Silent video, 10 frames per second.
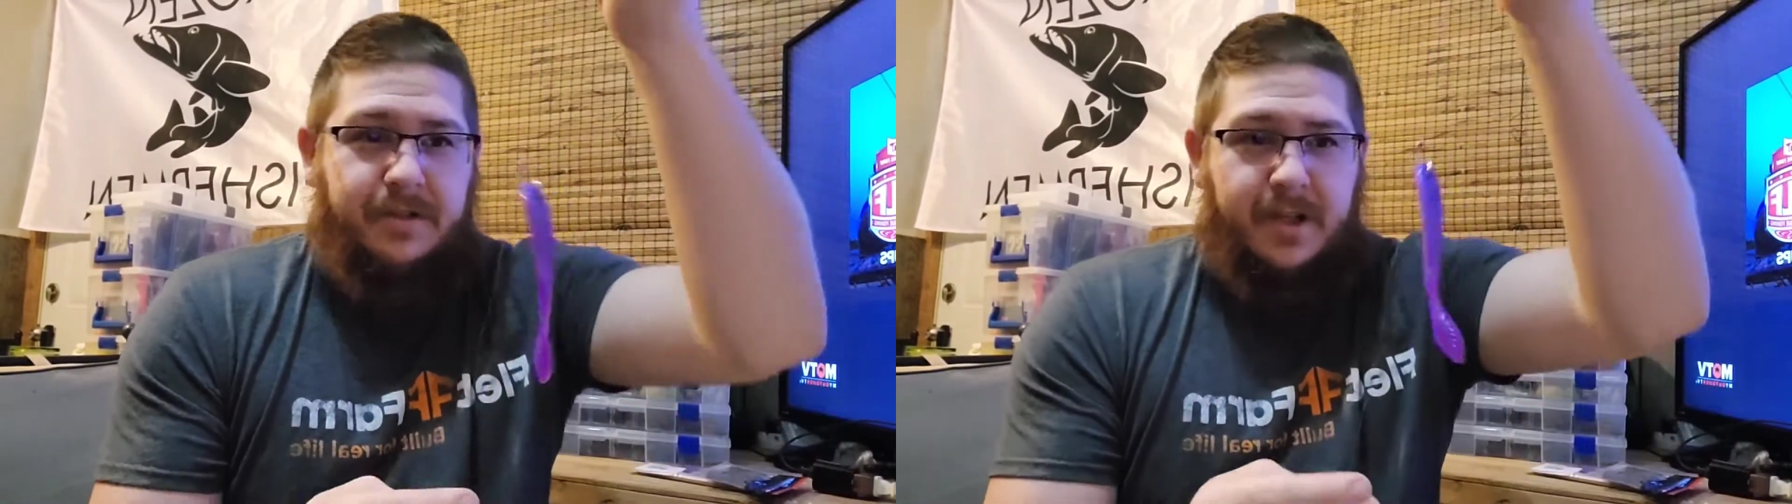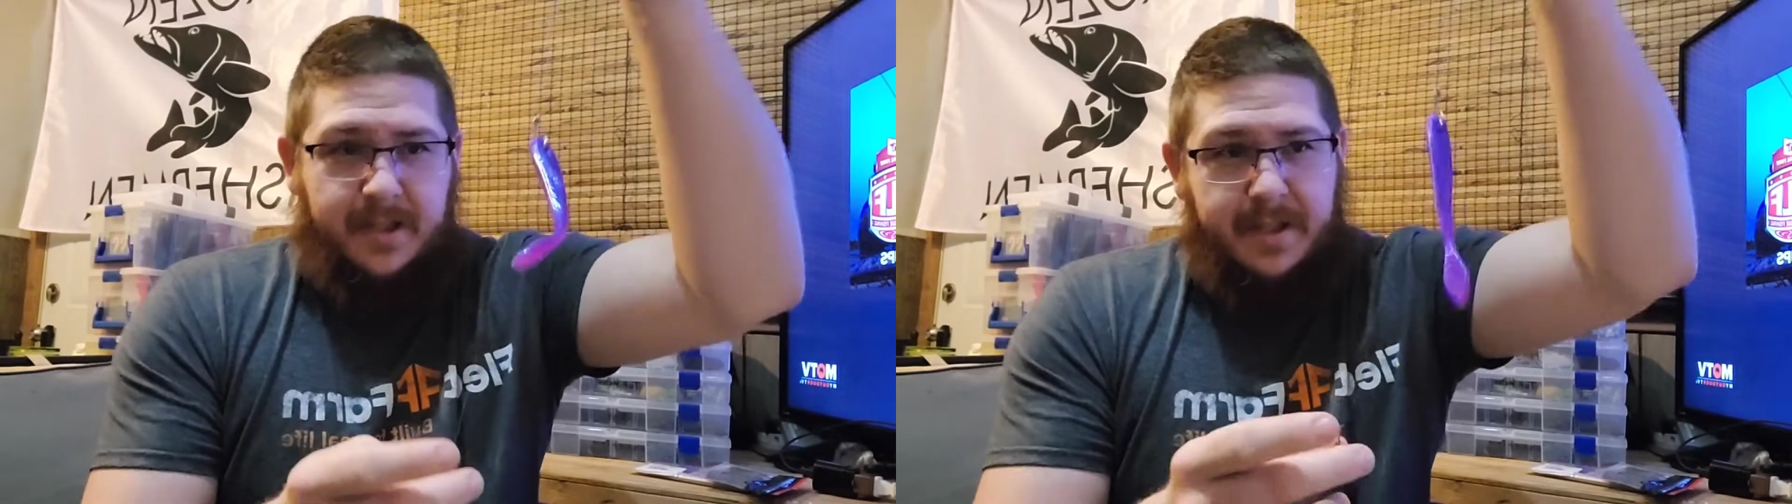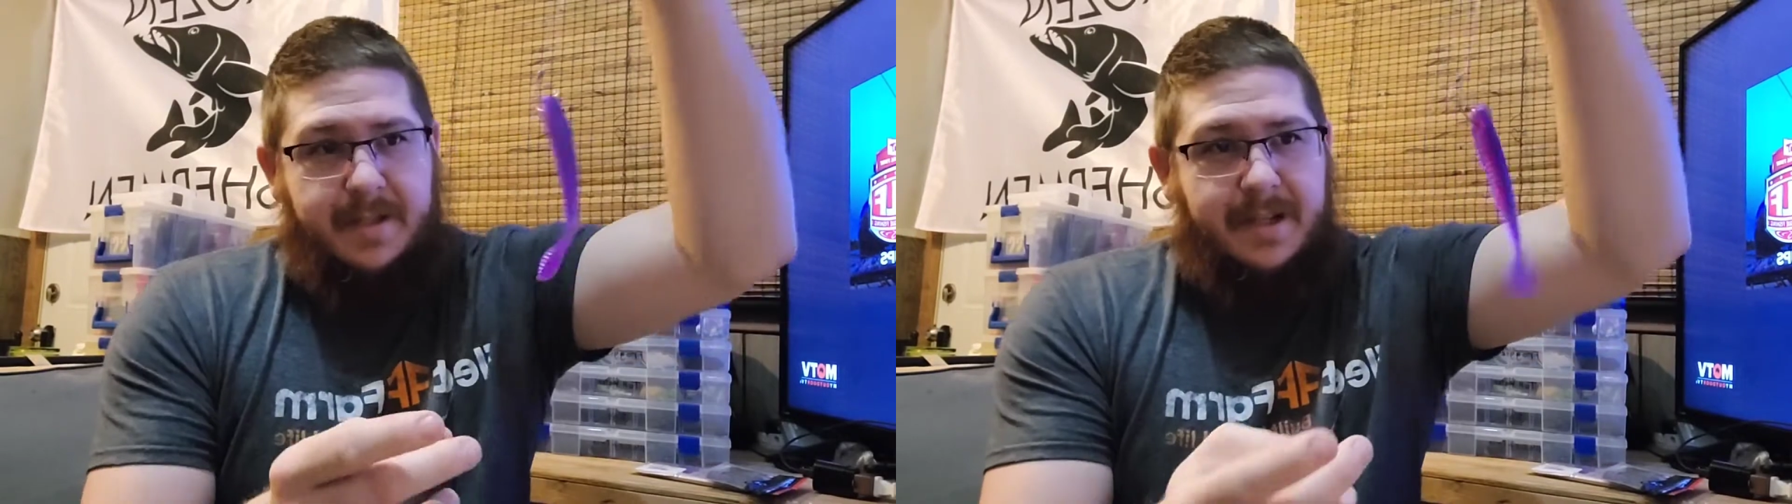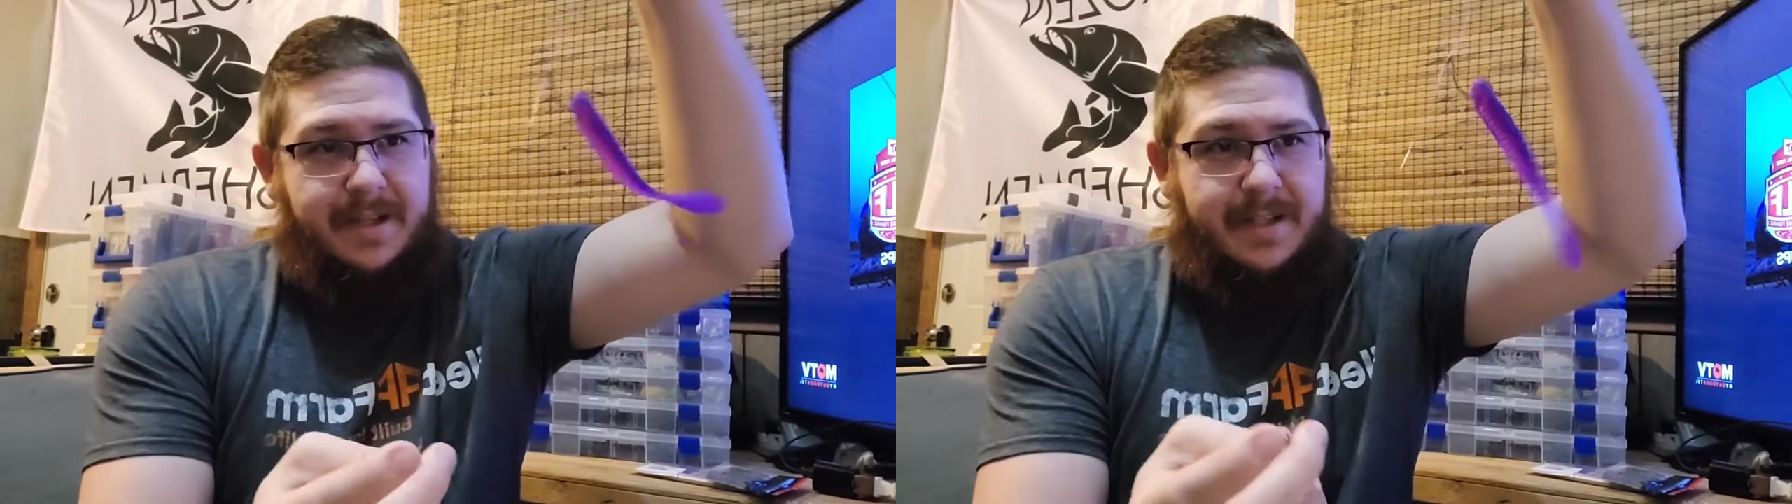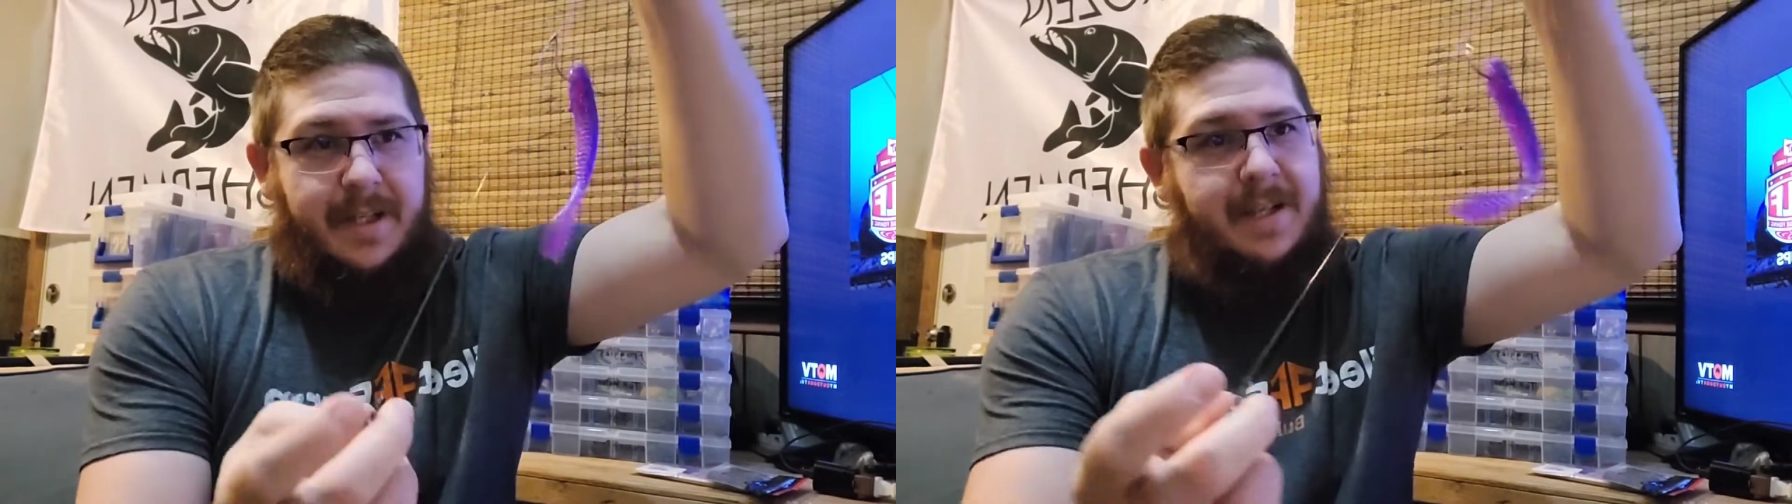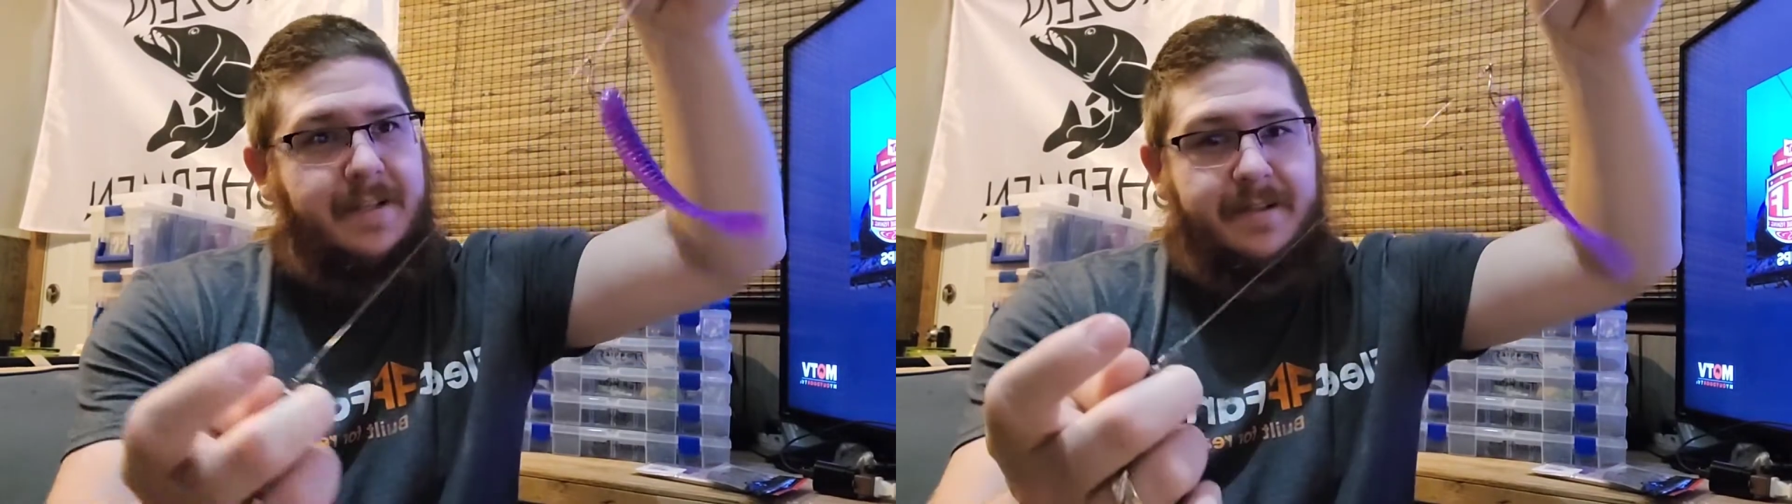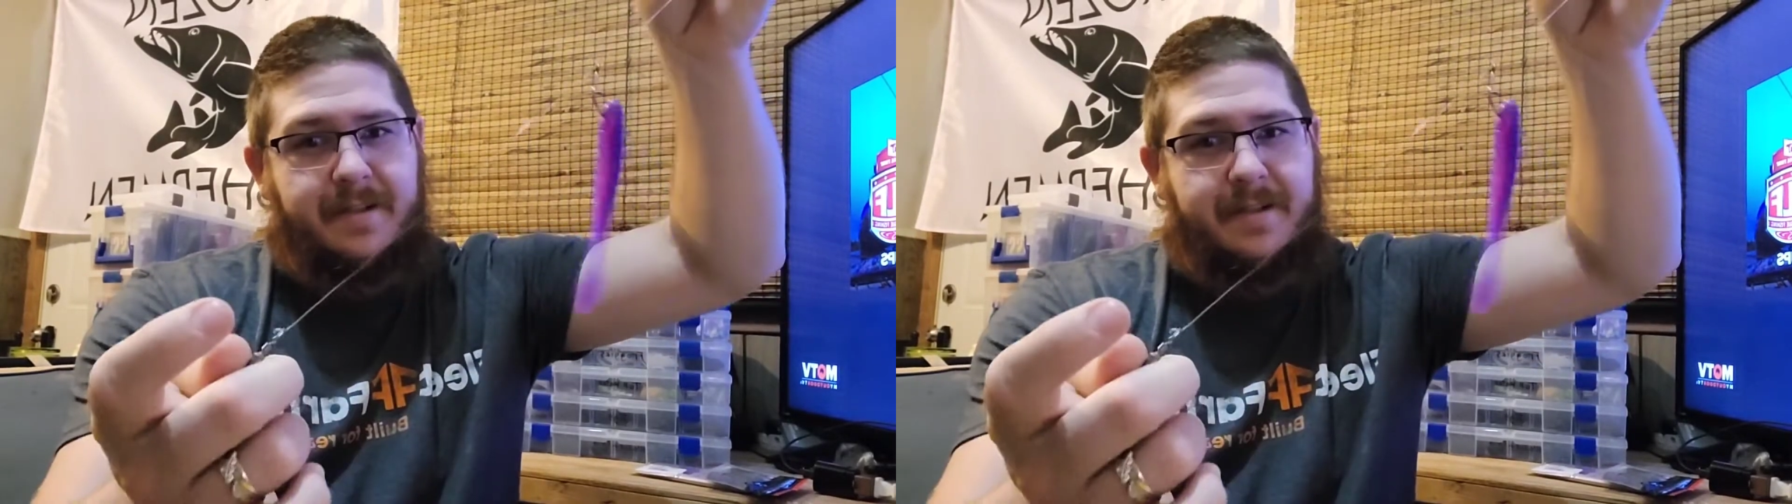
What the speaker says: rig this, I'd say that's,